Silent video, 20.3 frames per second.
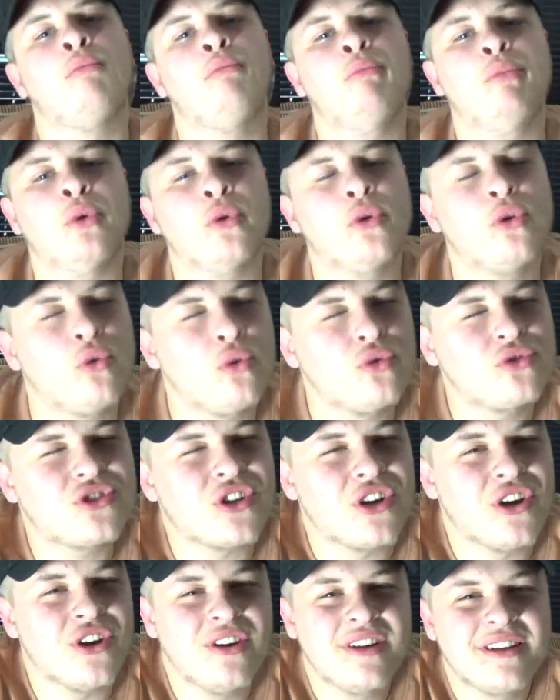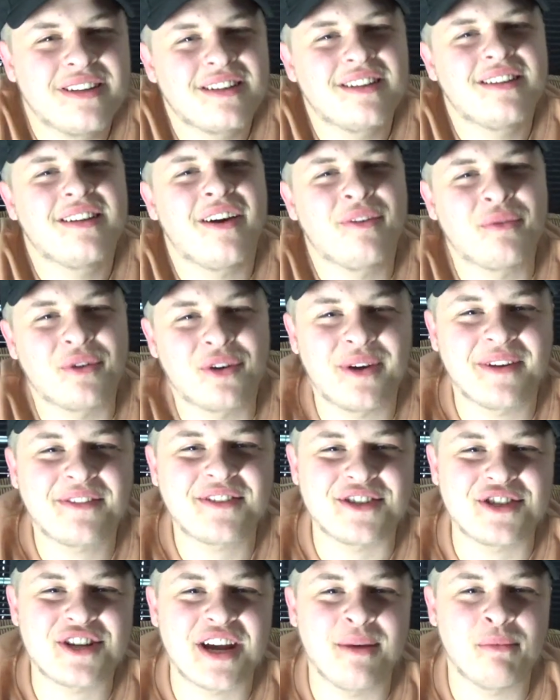but also, I'm gonna have
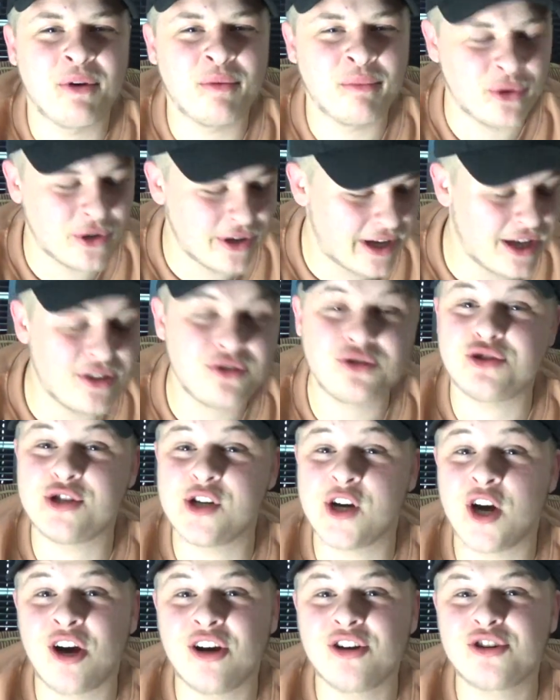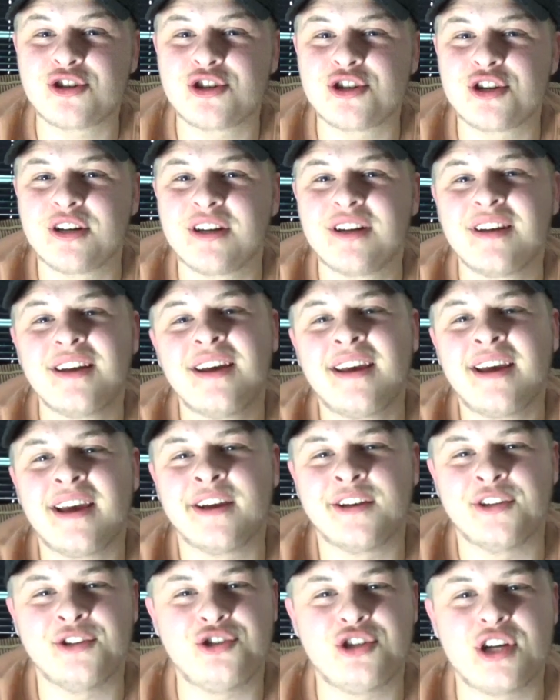to shout my boy out, Josh
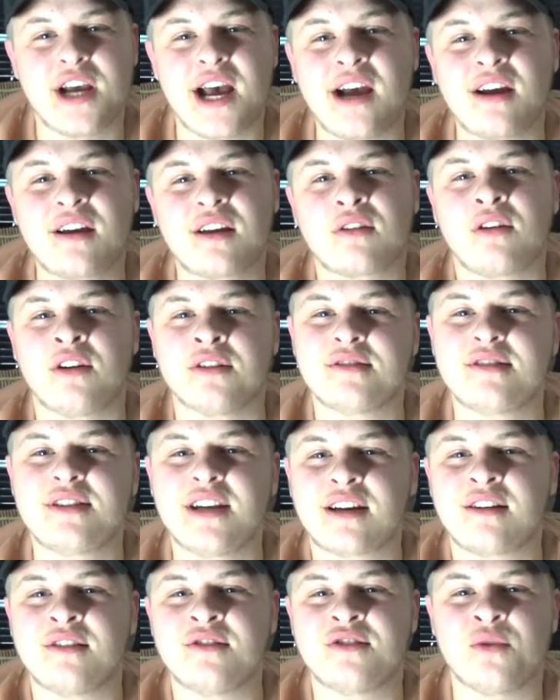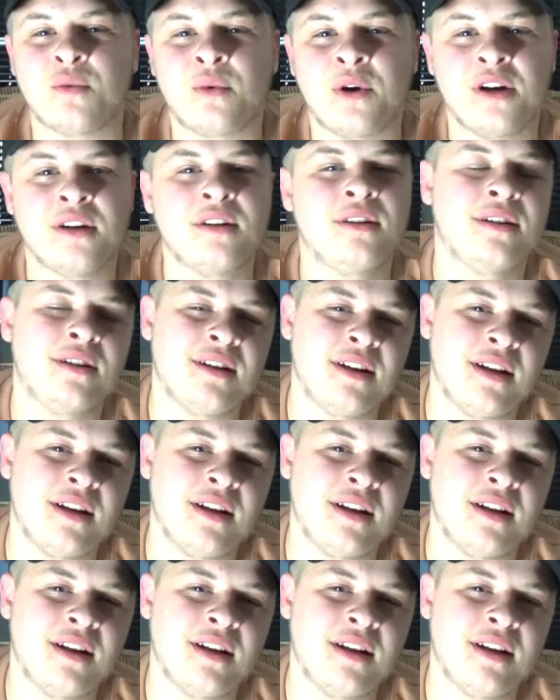and Jack on Second to One.